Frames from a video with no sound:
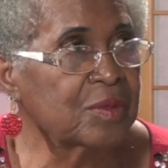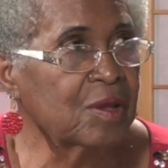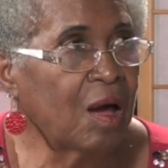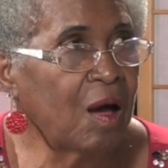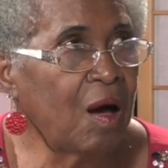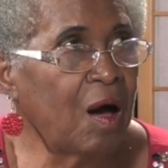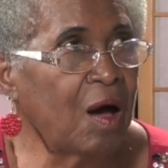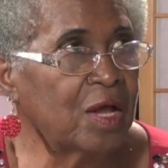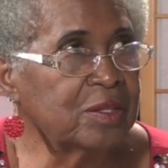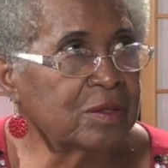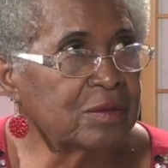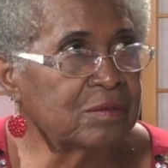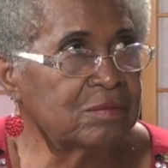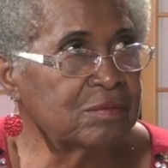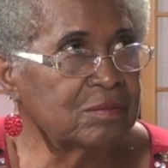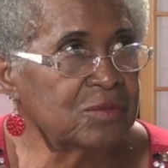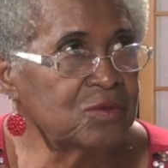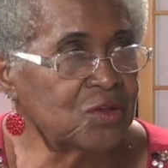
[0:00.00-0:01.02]
on
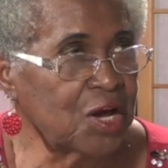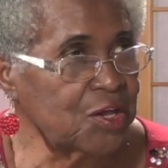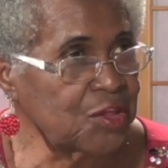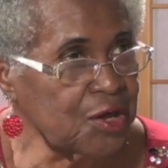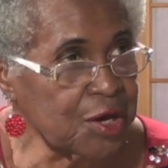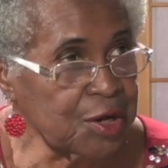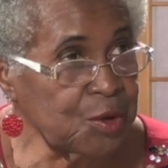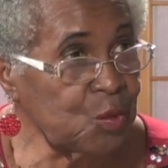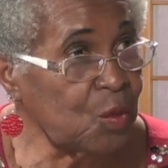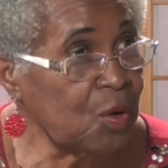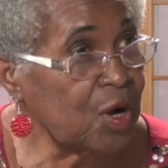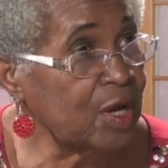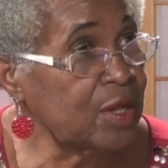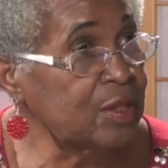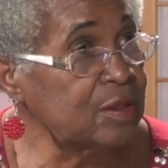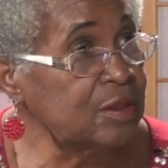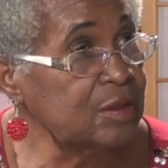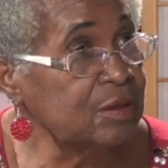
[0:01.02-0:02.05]
January
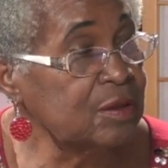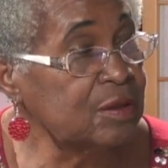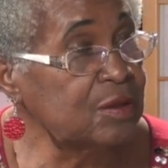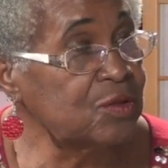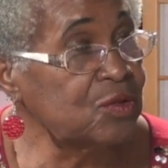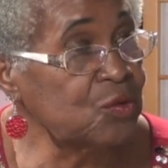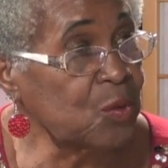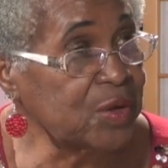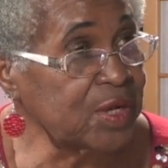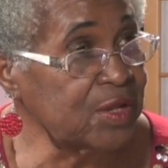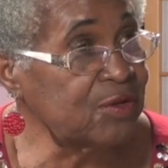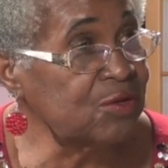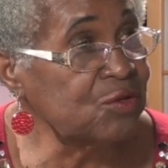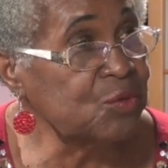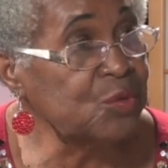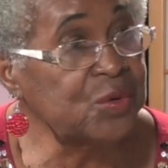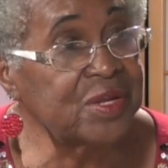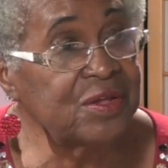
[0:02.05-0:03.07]
1,
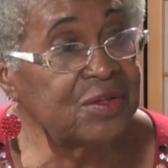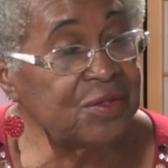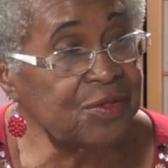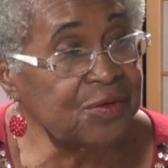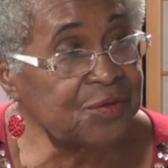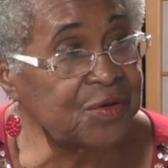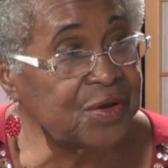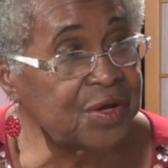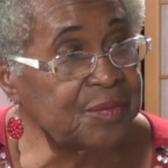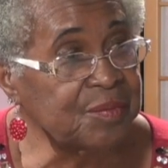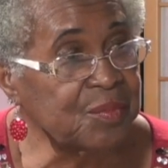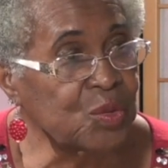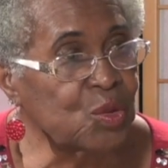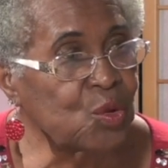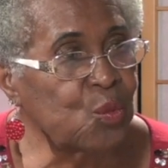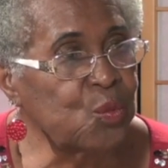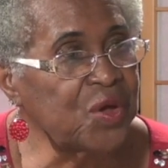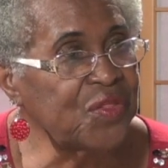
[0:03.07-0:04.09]
2023,
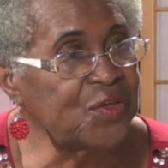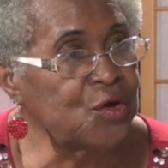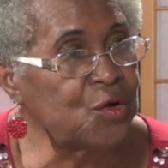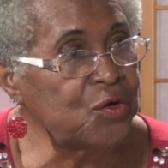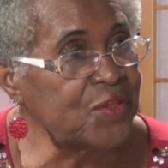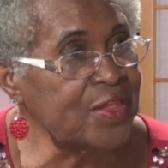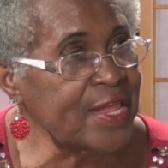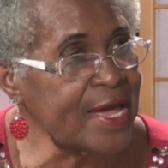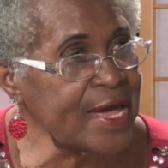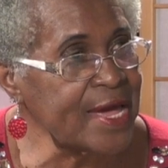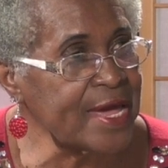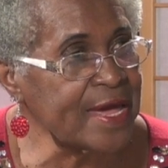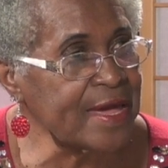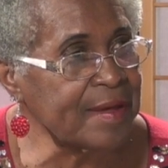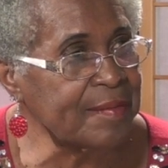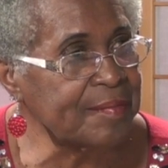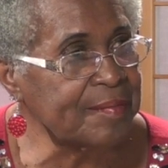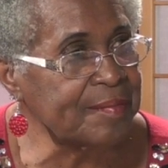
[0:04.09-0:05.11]
with your
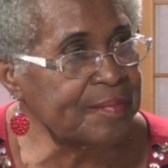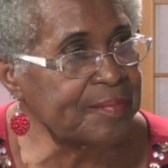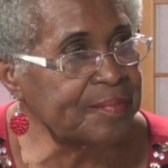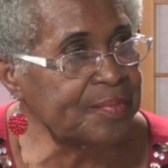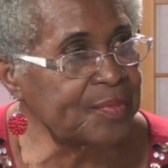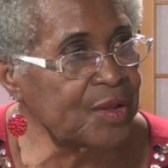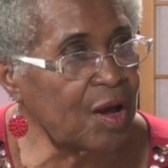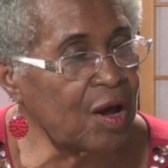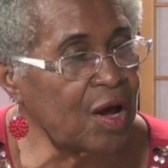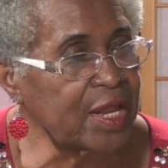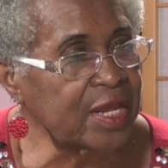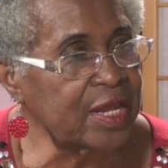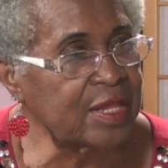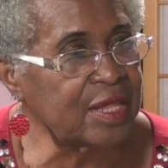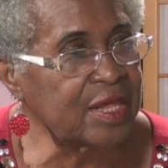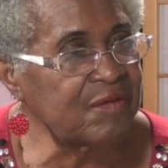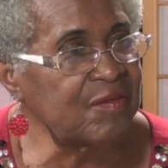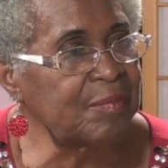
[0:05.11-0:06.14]
name on
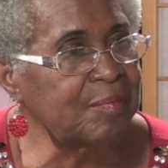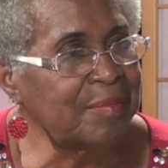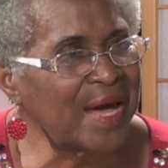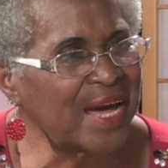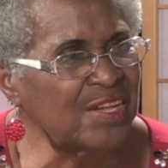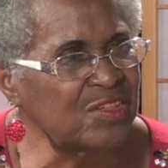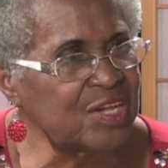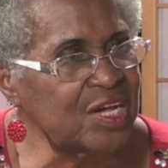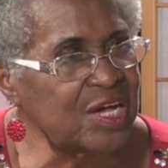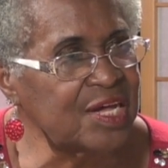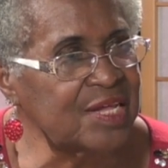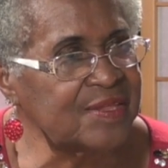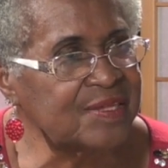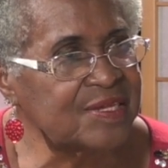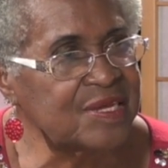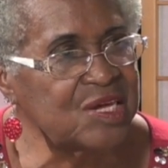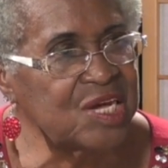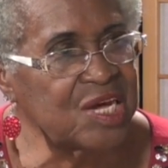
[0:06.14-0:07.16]
it. Give it back to
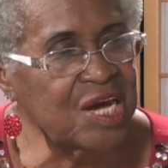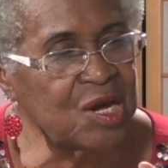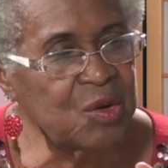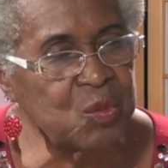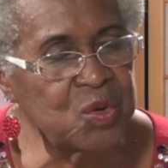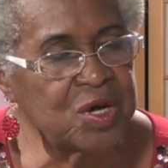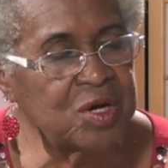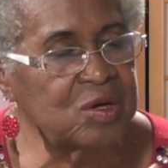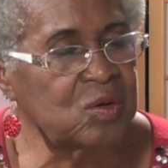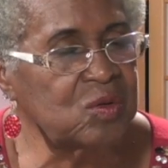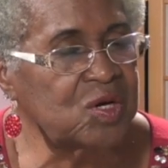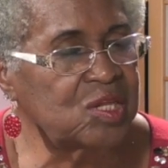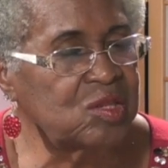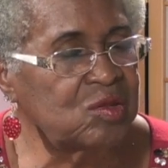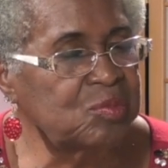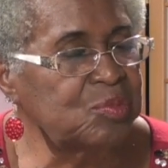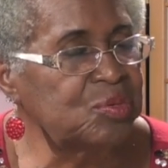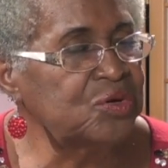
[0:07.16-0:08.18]
us, and we're going
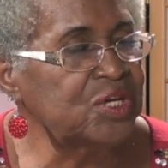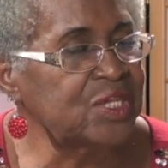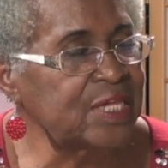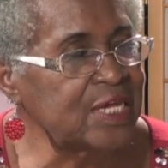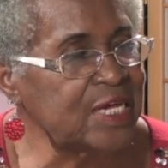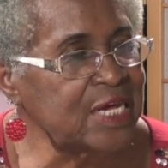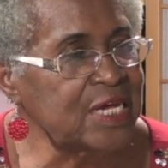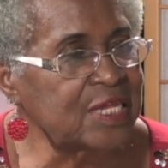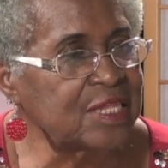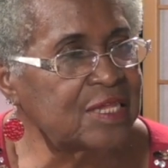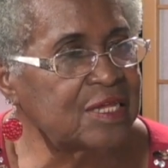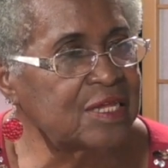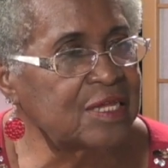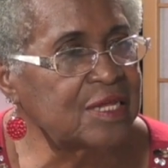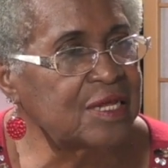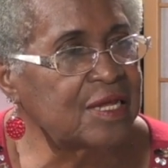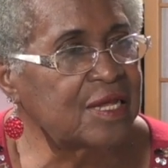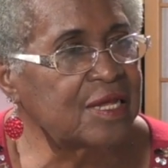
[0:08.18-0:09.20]
to put it
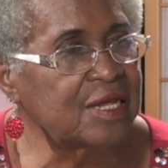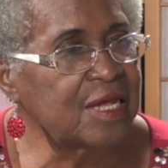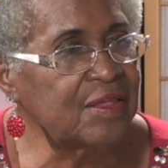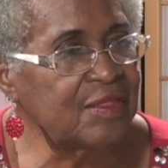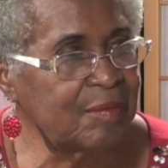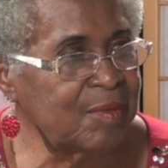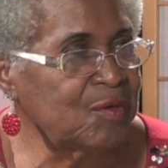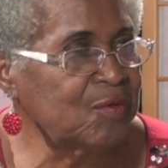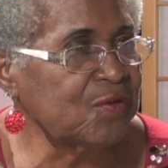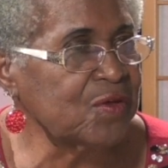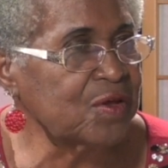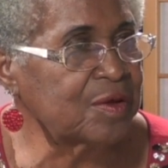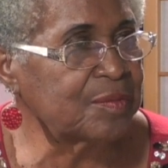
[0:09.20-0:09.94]
in the museum.